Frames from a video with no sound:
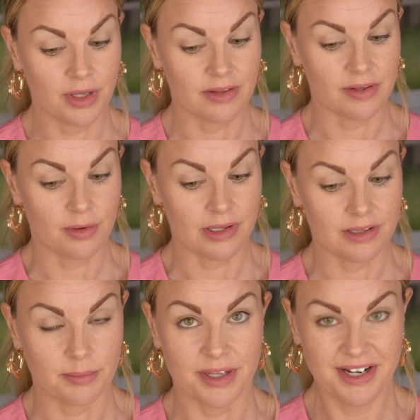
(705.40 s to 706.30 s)
you guys out a
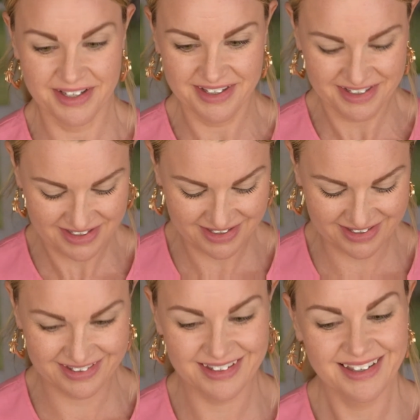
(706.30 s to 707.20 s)
little bit
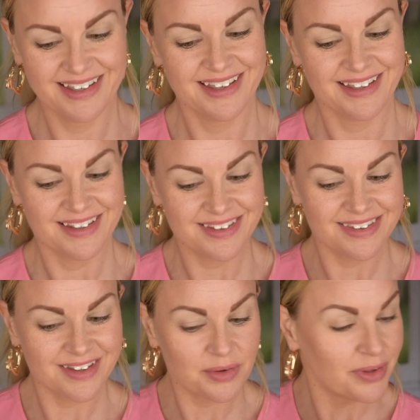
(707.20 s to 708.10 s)

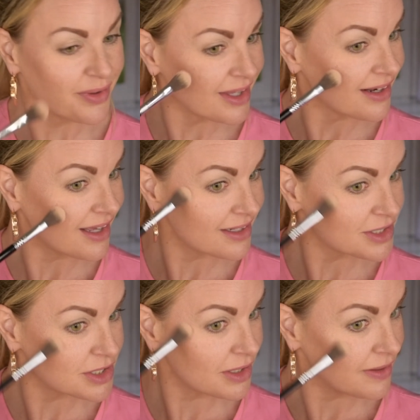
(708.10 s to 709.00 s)
so you can
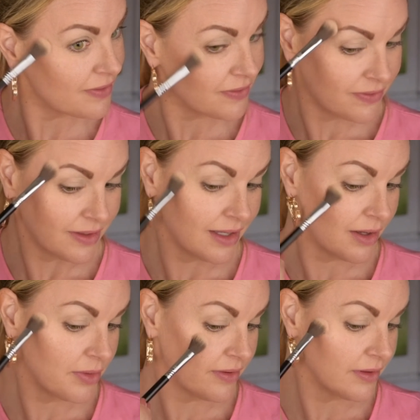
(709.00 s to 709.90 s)
actually see
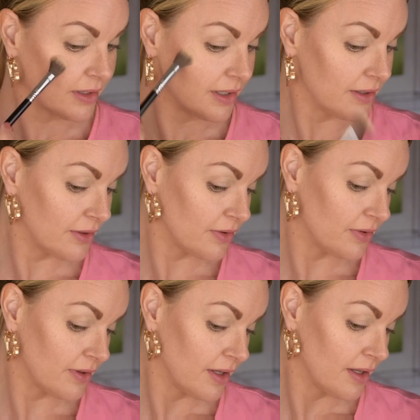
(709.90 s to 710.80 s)
how this
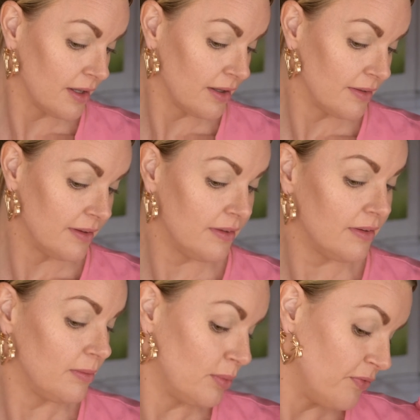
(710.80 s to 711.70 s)
looks. This
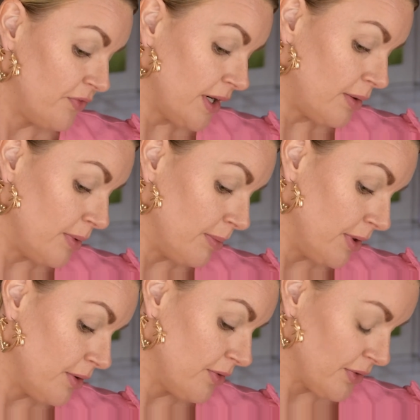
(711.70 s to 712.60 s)
is very
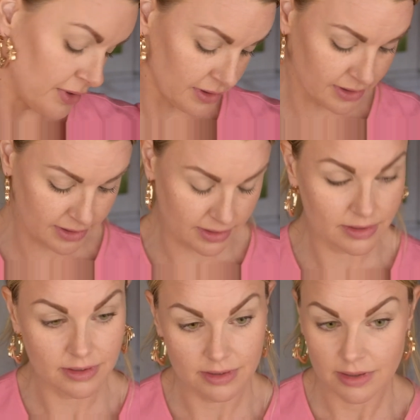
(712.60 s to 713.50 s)
beautiful.
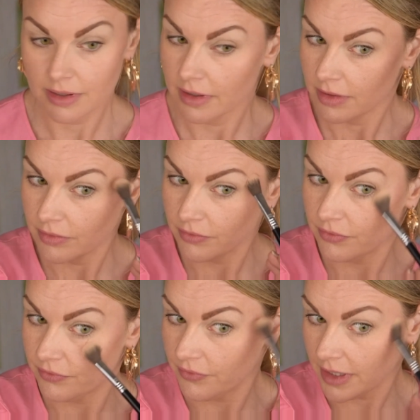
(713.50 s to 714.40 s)

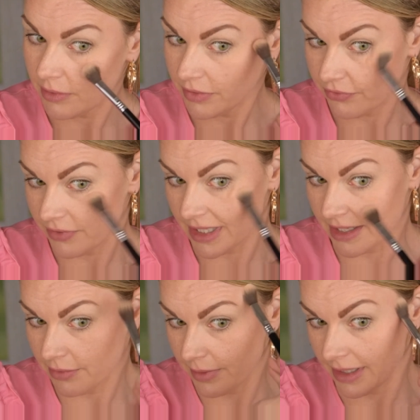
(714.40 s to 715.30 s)
Very
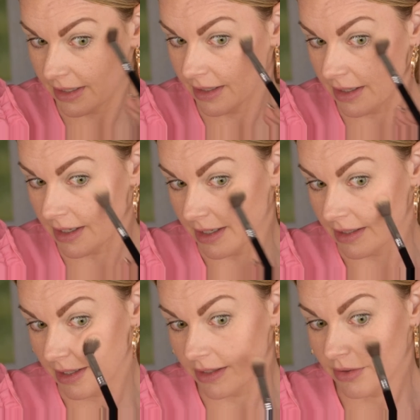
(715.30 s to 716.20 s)
flattering
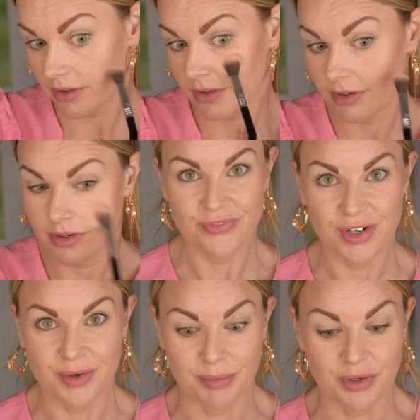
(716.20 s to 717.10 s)
highlighter.
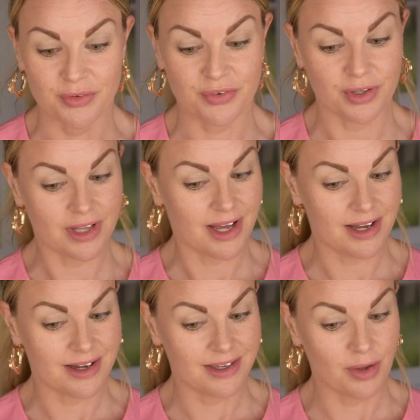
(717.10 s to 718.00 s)
Very beautiful.
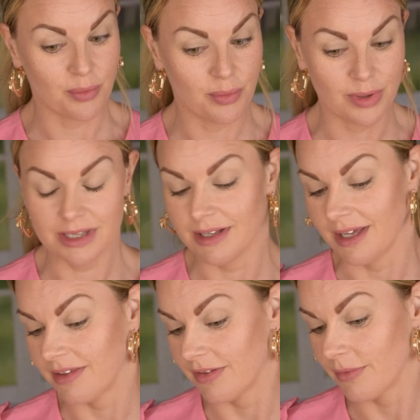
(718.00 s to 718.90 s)
I really
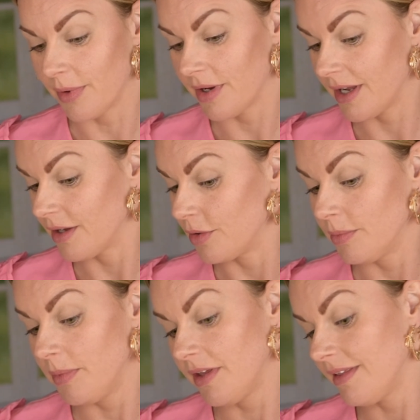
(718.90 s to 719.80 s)
like this one. I
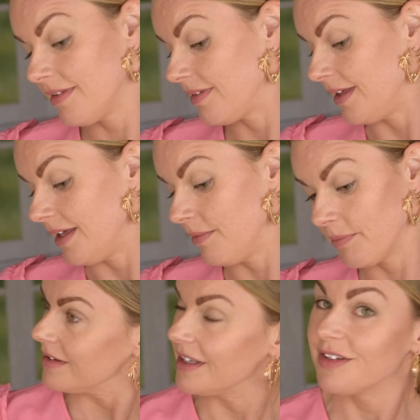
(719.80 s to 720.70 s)
hope you can see. It